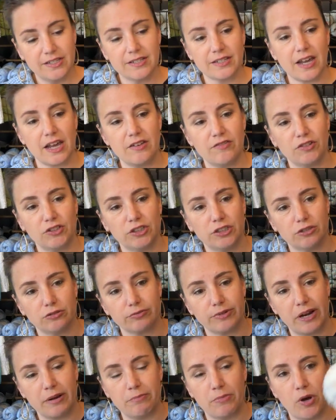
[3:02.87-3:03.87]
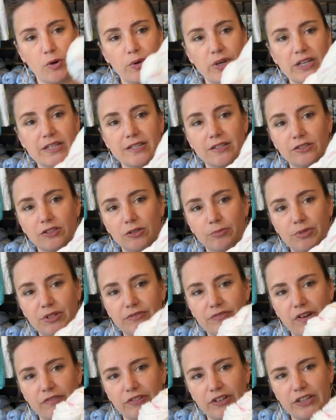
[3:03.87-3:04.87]
This is kind of a little rainbowy. It's a little
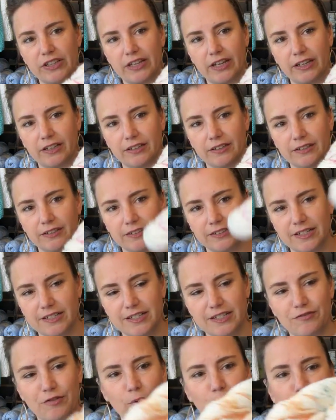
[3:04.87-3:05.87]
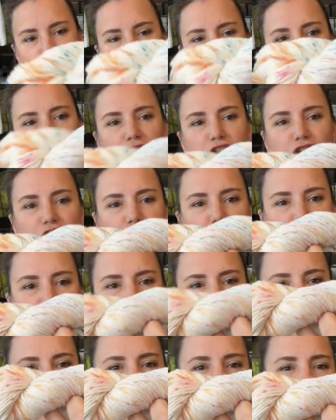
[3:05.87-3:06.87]
bit of everything. This is for when you're not
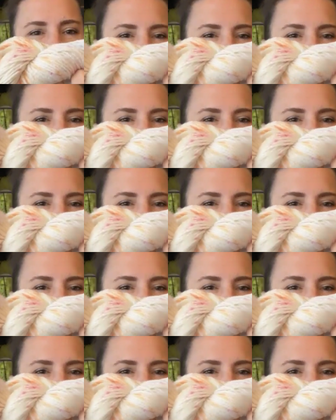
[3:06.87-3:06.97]
sure.